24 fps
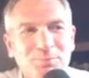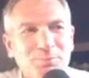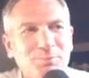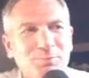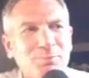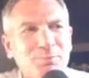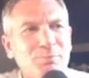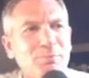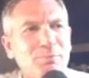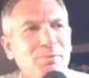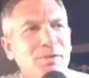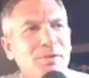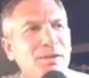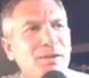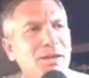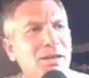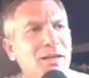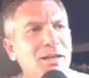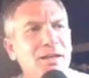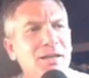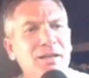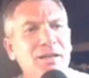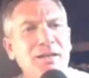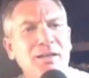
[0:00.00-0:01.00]

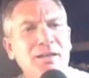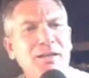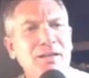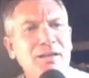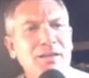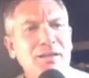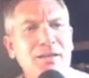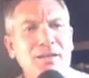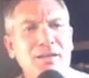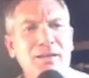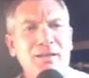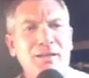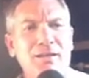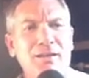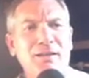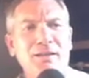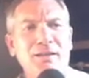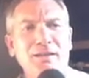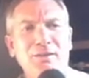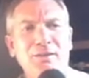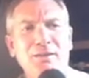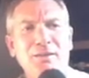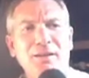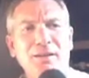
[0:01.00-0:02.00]

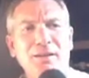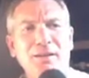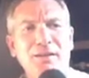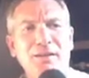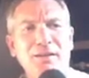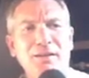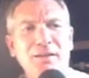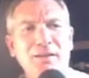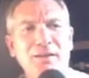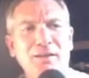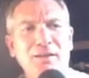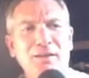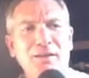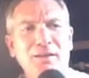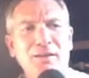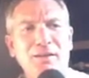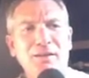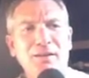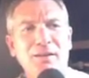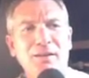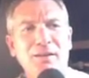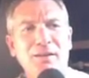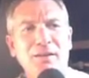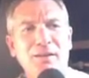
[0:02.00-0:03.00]

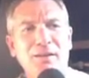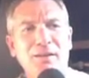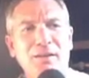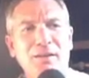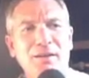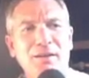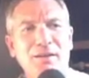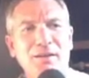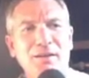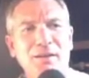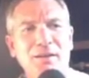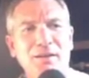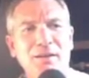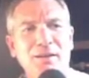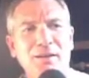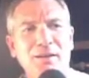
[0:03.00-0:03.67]
(silent)